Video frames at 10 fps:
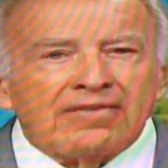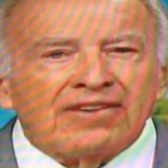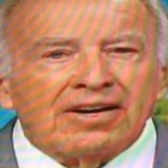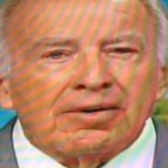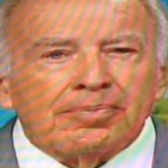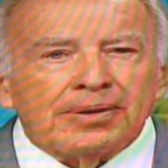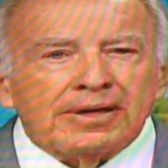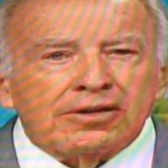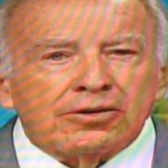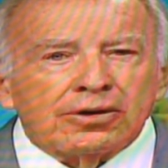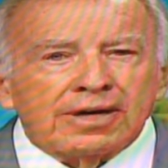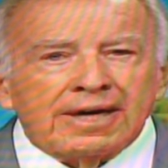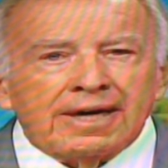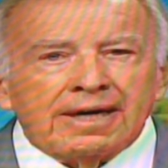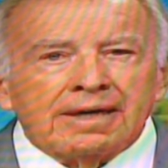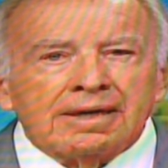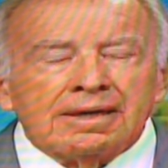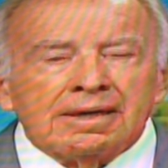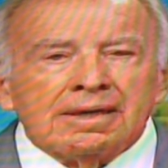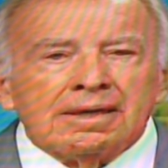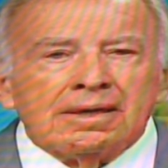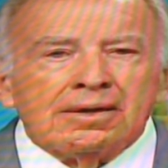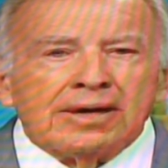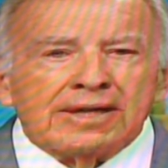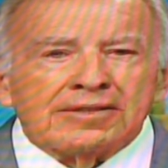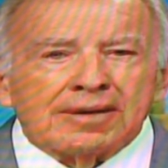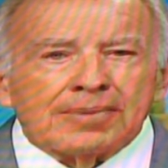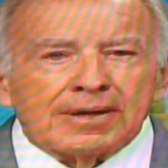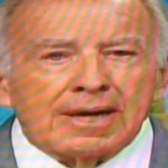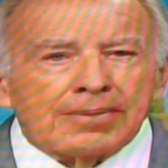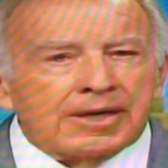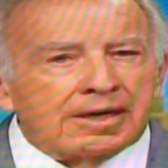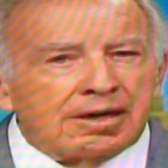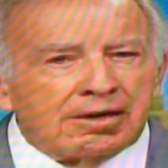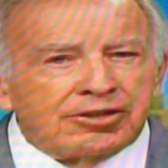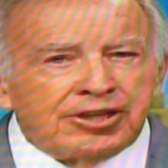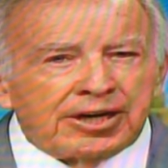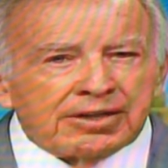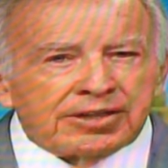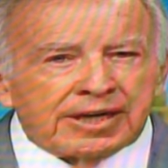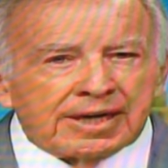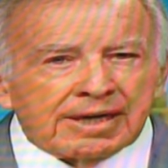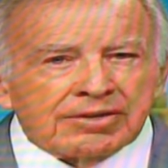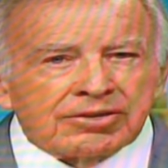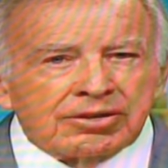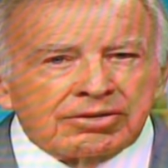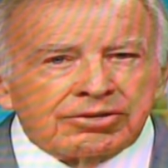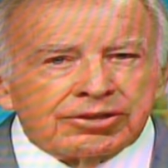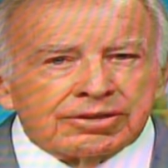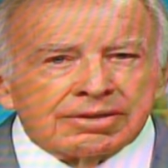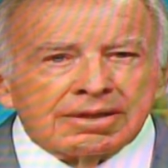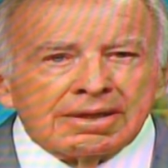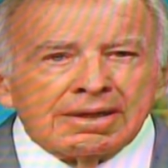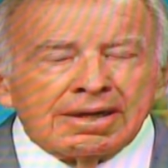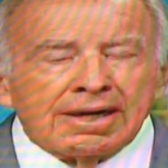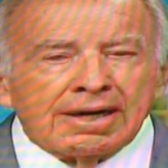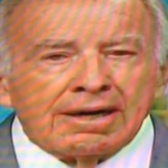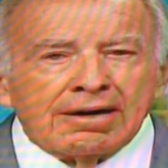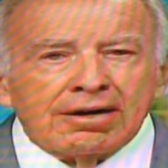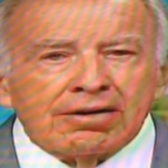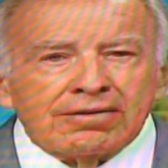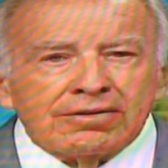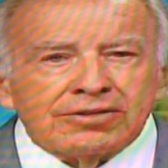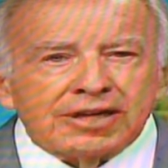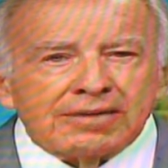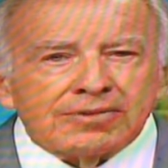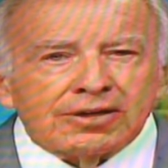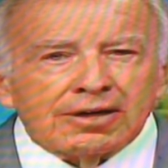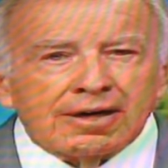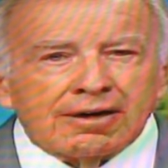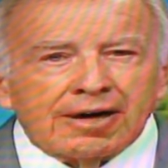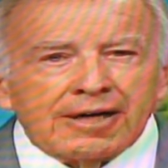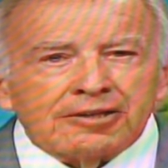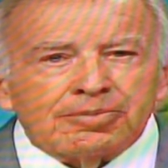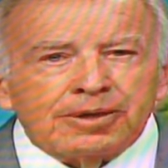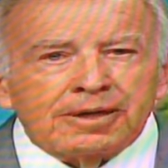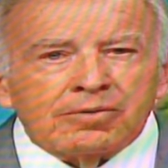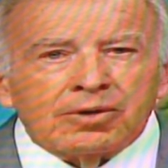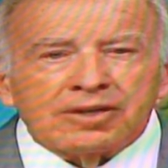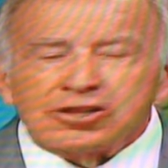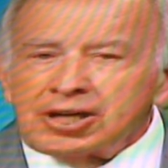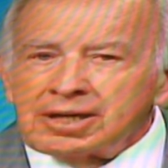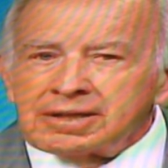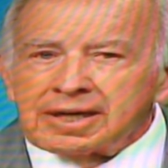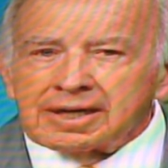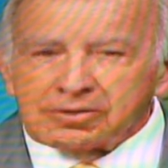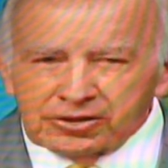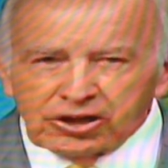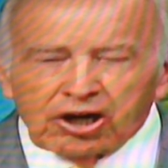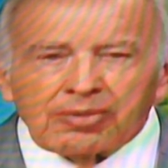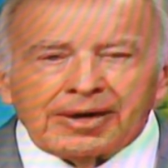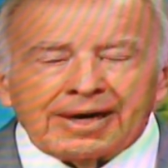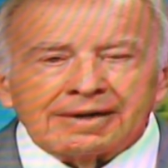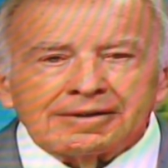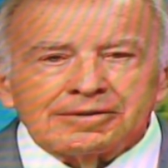inventor Pete Cordani, who heads up a company called Geltec Solutions. And in an interview taped earlier, asked Pete what Geltec was all about.